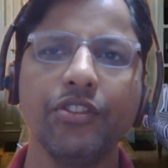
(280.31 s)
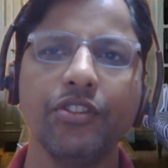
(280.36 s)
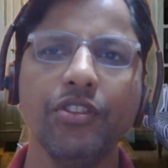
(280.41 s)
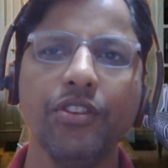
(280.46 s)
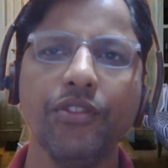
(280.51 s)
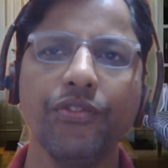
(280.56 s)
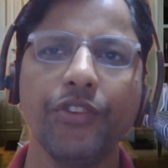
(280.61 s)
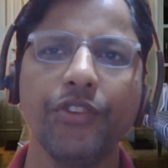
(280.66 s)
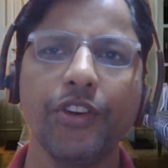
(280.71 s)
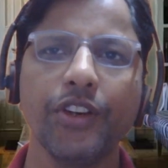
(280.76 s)

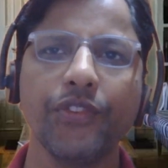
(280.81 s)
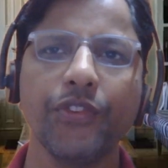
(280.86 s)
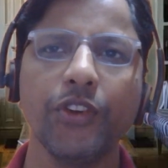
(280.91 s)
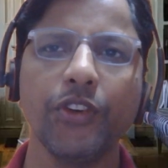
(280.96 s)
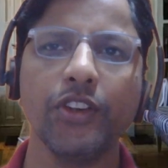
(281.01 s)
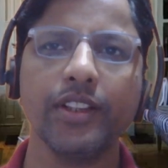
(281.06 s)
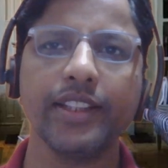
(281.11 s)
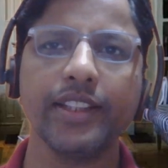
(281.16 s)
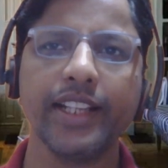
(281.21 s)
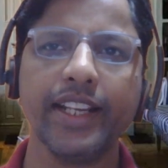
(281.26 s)
to
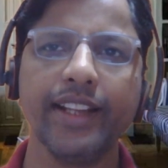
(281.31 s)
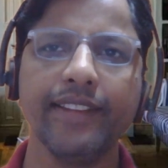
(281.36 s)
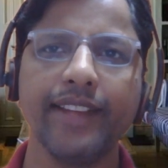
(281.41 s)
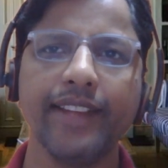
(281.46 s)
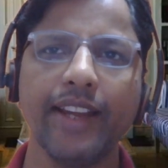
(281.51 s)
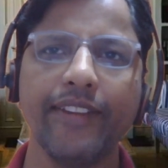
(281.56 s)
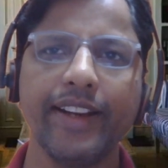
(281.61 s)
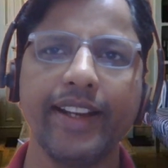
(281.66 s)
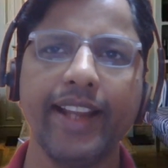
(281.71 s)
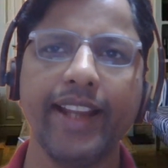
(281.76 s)

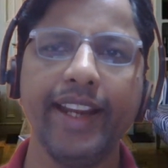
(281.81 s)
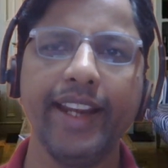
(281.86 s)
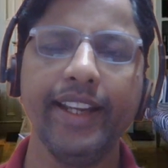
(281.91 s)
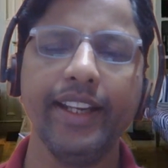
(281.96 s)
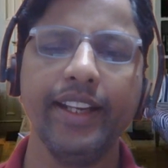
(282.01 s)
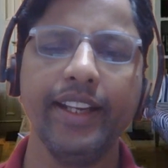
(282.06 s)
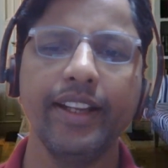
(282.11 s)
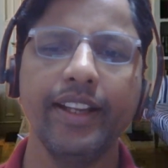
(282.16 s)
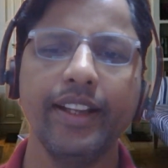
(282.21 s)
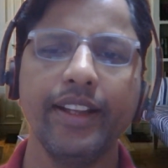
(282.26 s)

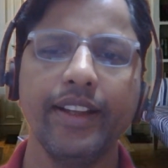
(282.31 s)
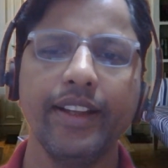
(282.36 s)
44379,